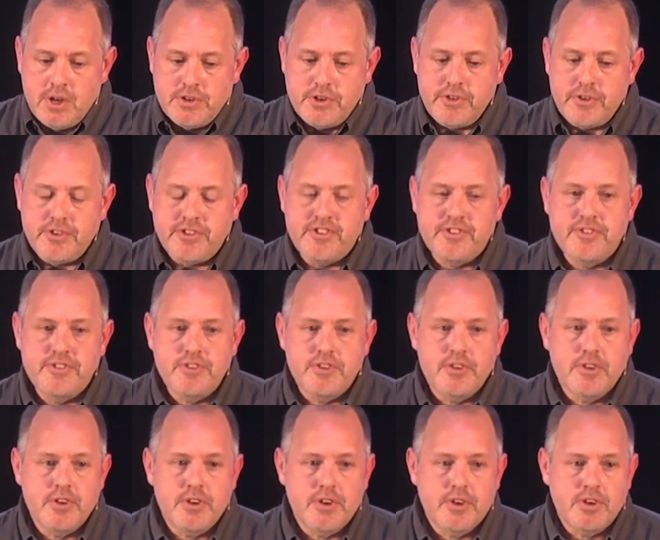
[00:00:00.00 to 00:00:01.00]
So this
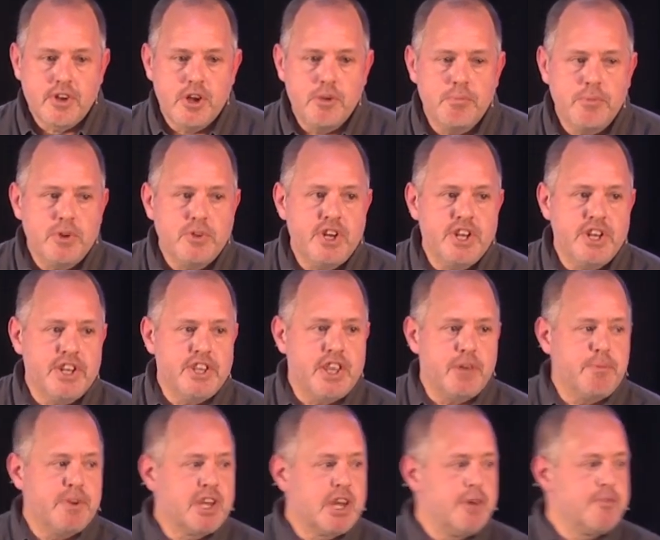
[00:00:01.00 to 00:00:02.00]
community
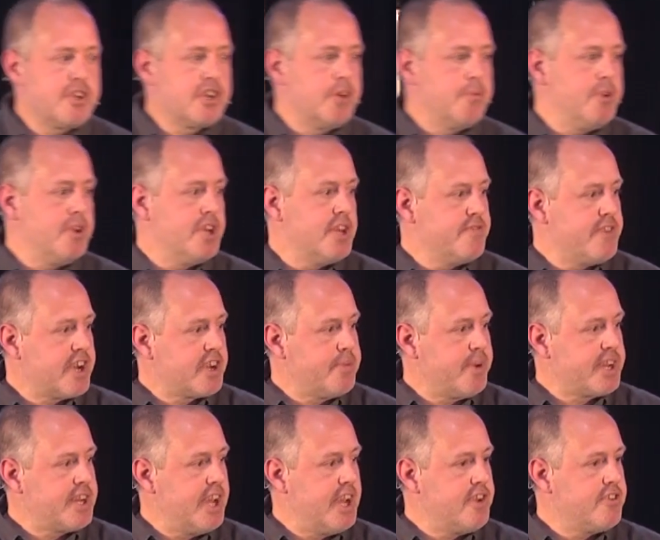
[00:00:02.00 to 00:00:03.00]
that becomes a community of
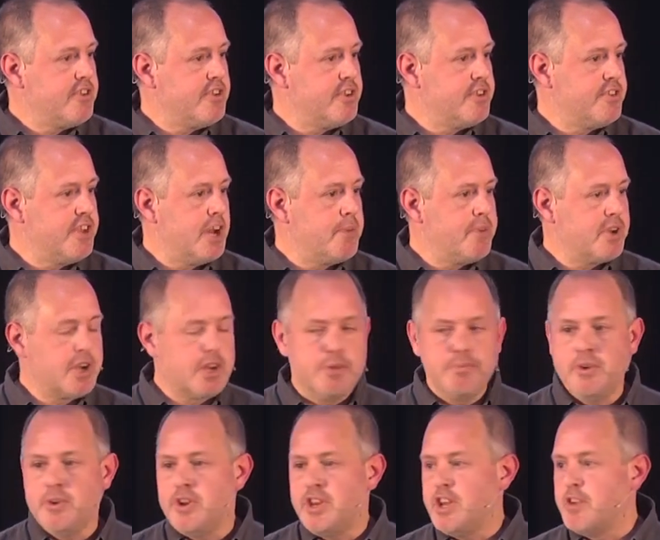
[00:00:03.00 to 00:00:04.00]
expectation is now a
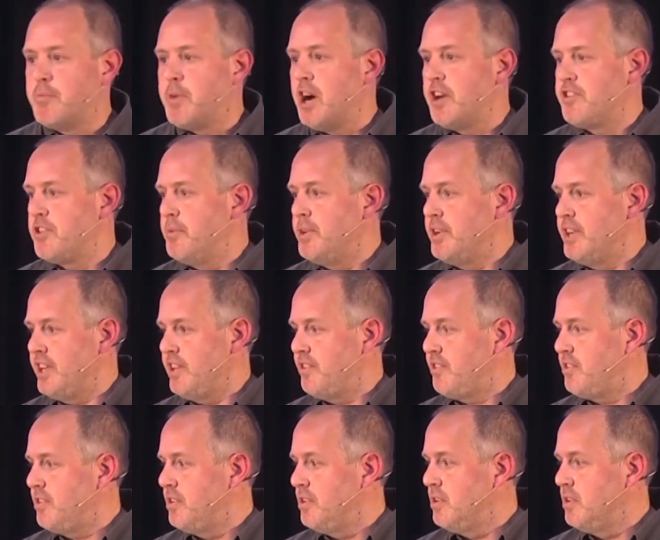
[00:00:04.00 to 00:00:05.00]
community of
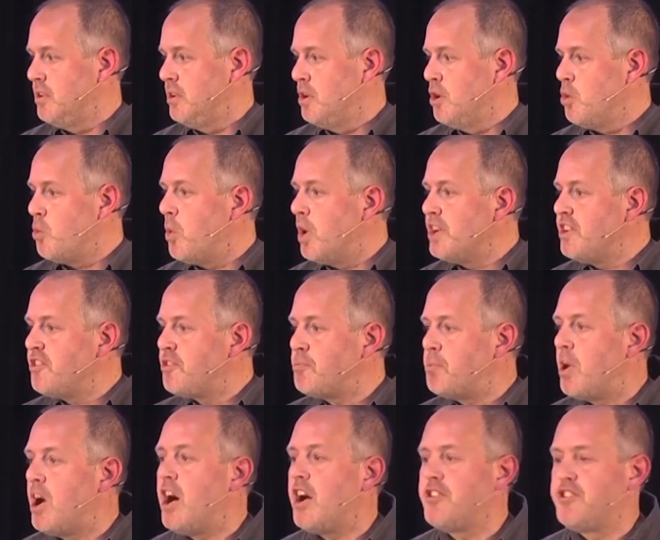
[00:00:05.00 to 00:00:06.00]
possibilities. What is
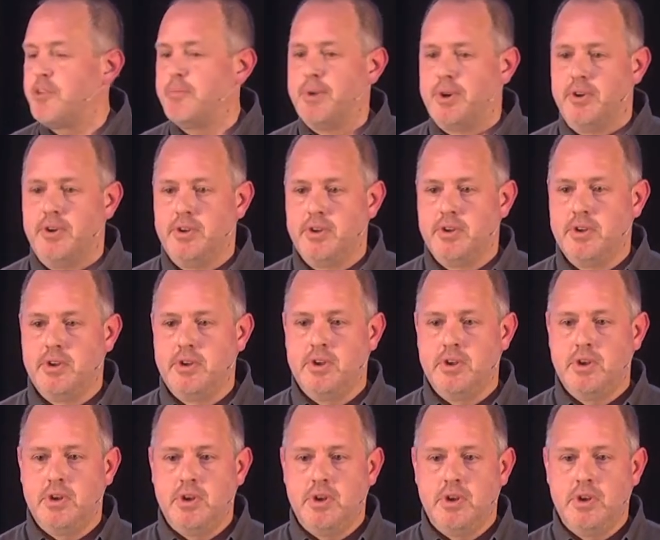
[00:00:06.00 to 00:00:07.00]
possible
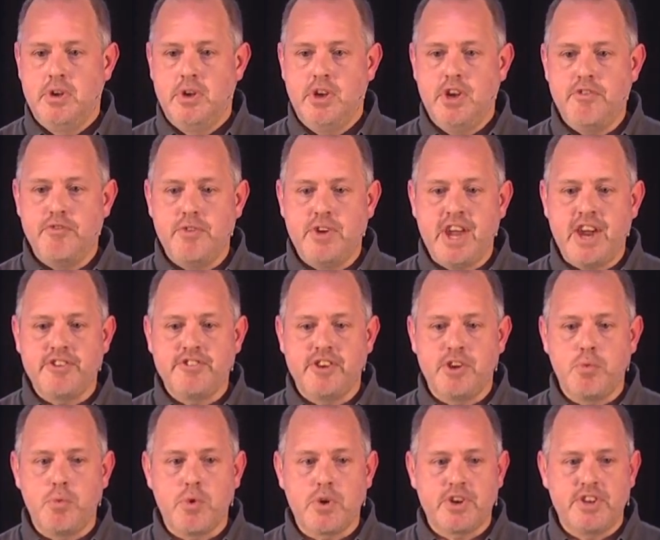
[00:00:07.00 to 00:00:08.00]
if we
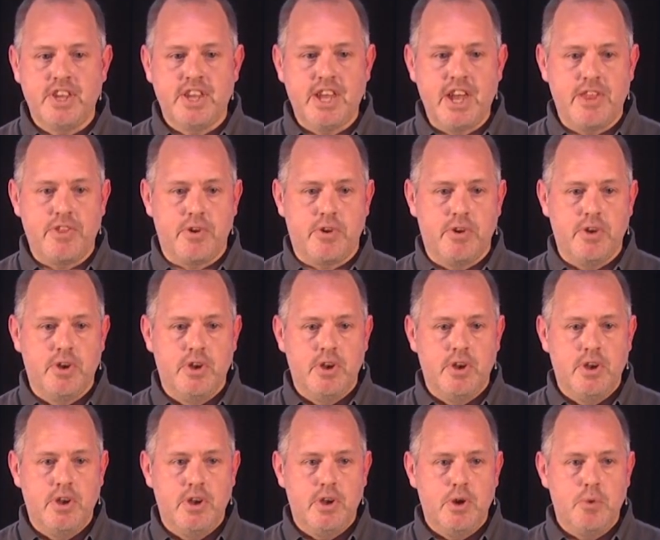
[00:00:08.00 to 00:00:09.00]
actually work together?
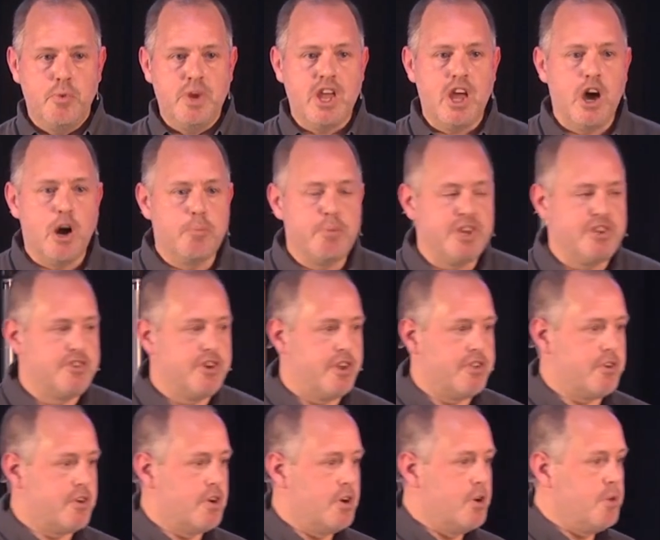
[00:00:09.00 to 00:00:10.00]
We help each
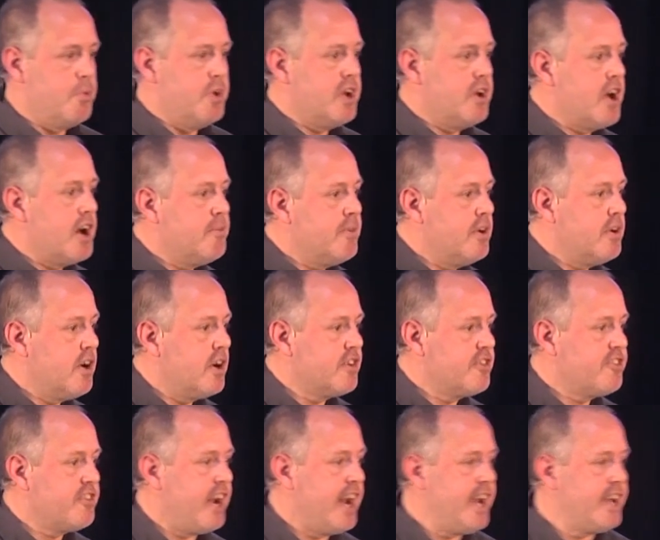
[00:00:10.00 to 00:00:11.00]
other. We come
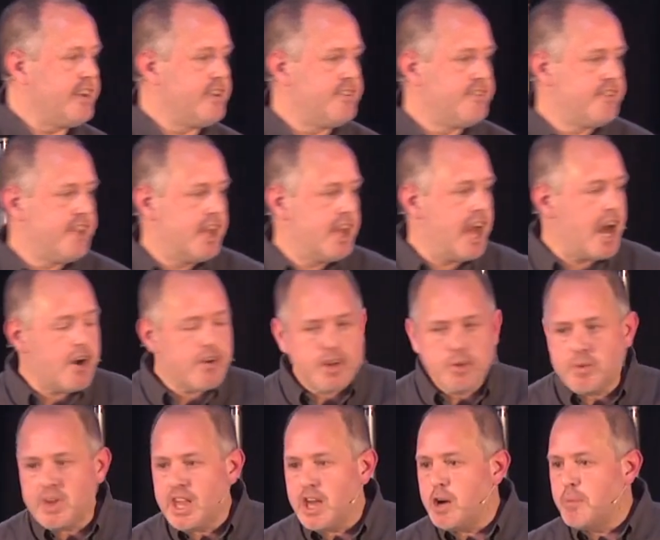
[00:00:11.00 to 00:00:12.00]
alongside and say, how
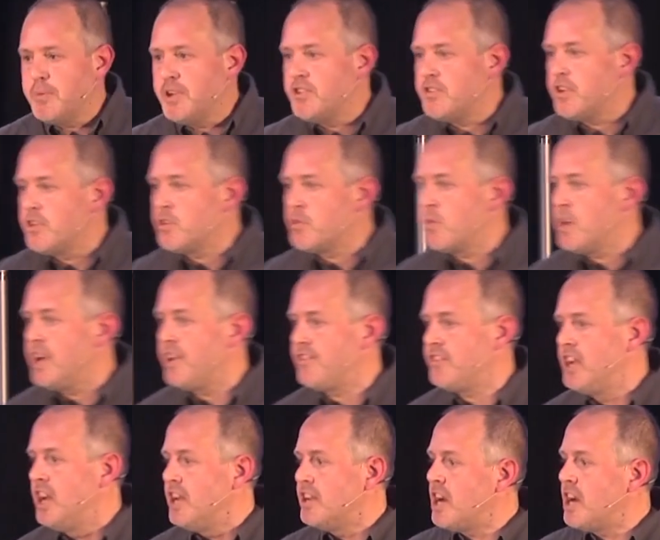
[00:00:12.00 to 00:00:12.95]
can we help each other rest?